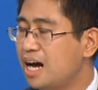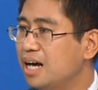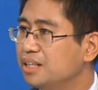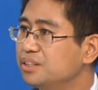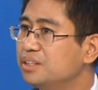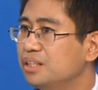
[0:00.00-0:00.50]

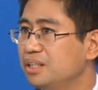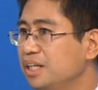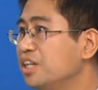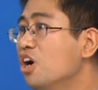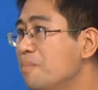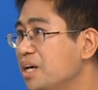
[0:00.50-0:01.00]
and
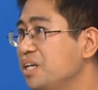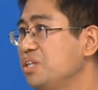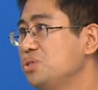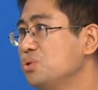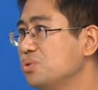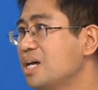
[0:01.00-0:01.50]
economic
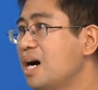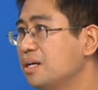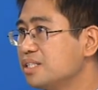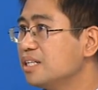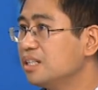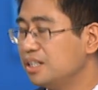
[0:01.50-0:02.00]
issues are
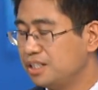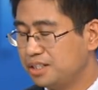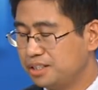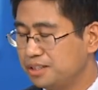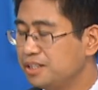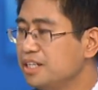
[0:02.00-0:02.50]

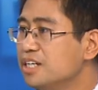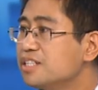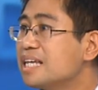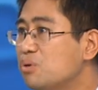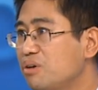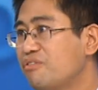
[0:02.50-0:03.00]
uh,
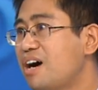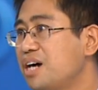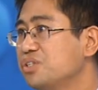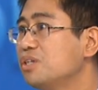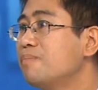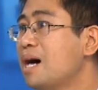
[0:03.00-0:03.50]

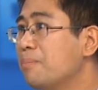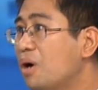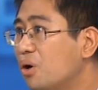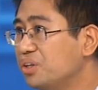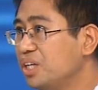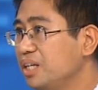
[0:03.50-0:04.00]
sacrificed by
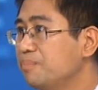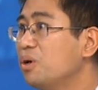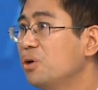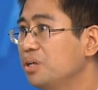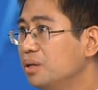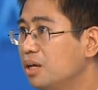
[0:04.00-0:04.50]
politi
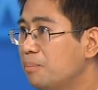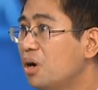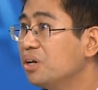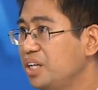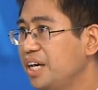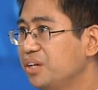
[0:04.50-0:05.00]
poli uh,
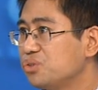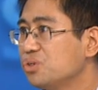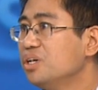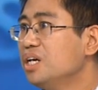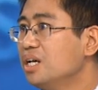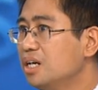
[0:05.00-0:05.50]
politics.
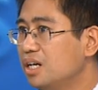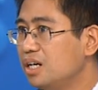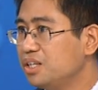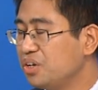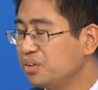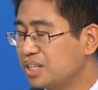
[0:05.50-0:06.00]
Uh,
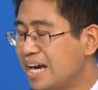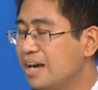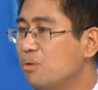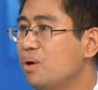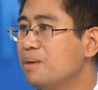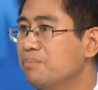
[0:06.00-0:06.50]
in
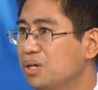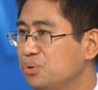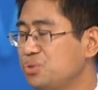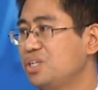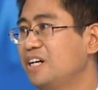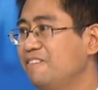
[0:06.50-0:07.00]
Taiwan,
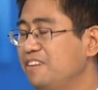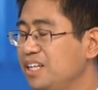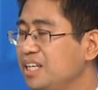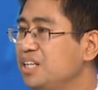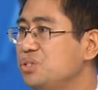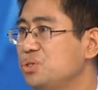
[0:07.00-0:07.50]
most of the
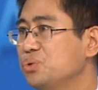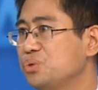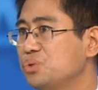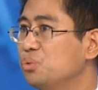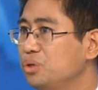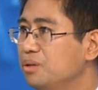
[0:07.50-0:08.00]
issues
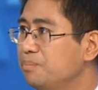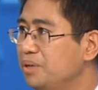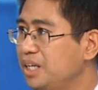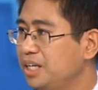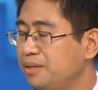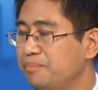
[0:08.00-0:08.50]
would
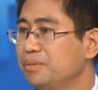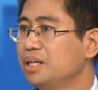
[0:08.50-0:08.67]
be